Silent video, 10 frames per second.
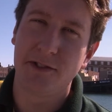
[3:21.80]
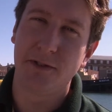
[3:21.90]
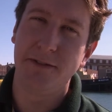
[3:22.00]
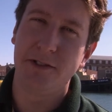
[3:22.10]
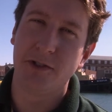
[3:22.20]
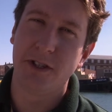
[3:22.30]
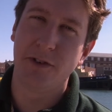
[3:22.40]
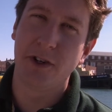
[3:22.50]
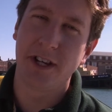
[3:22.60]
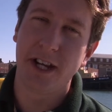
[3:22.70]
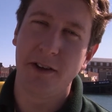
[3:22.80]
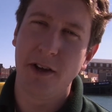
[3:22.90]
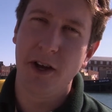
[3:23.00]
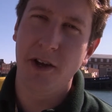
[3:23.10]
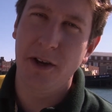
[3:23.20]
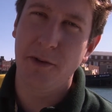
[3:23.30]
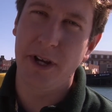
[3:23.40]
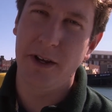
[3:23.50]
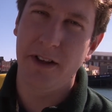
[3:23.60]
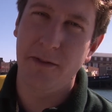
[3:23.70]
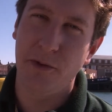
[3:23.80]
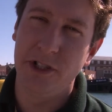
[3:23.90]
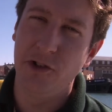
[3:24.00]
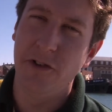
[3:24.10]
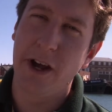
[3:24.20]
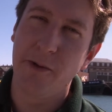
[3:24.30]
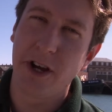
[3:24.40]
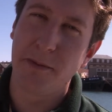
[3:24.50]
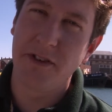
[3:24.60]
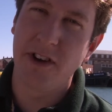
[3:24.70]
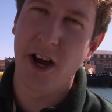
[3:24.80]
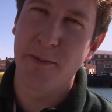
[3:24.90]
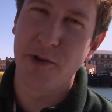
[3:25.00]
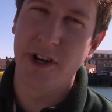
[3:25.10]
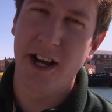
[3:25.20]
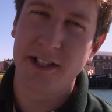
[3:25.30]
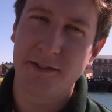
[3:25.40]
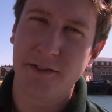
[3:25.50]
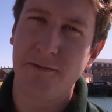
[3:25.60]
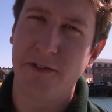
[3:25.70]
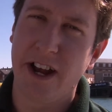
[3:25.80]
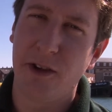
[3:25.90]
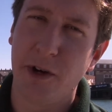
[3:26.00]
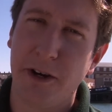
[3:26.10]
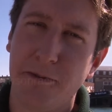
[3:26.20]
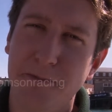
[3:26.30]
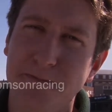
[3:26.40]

is reefed during the Vendée, we knew they were going to be reliable and last around the world.